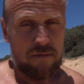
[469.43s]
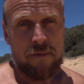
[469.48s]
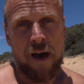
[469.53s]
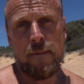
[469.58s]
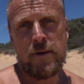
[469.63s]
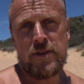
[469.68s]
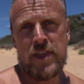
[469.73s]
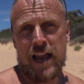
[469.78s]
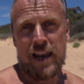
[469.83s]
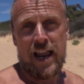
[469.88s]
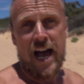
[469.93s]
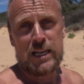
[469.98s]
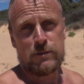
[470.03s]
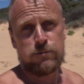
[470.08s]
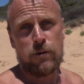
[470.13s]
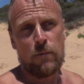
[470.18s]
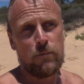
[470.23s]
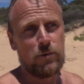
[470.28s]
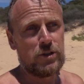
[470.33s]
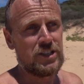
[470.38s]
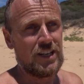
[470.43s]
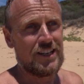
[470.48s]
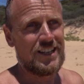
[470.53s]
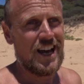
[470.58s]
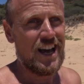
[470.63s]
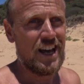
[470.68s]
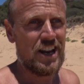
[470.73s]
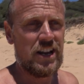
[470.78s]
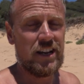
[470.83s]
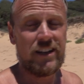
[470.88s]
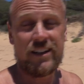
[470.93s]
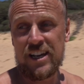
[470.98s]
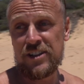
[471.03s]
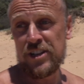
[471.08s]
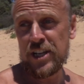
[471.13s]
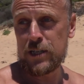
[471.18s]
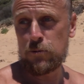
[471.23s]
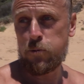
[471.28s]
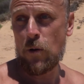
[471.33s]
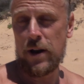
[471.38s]
maybe that last one was a dud
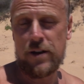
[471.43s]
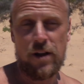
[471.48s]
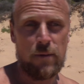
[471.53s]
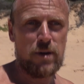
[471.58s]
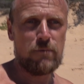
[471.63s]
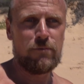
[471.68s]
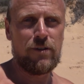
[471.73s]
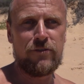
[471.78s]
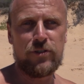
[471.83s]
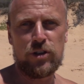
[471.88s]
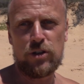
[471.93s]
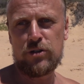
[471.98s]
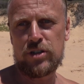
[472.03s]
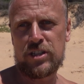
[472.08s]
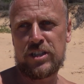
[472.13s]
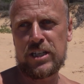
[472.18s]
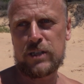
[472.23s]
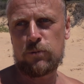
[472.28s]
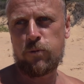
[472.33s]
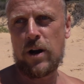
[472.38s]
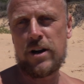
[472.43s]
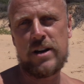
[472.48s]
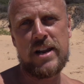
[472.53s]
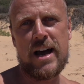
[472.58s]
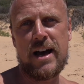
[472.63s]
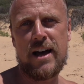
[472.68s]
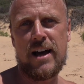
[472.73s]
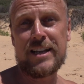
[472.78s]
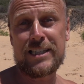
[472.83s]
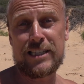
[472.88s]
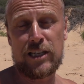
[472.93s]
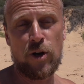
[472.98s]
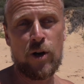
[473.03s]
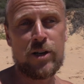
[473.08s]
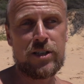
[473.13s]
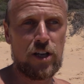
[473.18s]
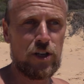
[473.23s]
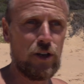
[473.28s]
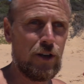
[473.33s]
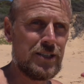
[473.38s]
and this one I mean we've used this one now as long
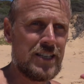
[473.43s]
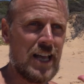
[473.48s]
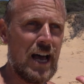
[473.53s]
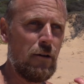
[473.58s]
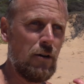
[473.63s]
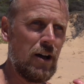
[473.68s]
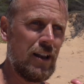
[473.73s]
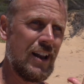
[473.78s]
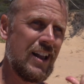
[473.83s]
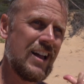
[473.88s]
as I use that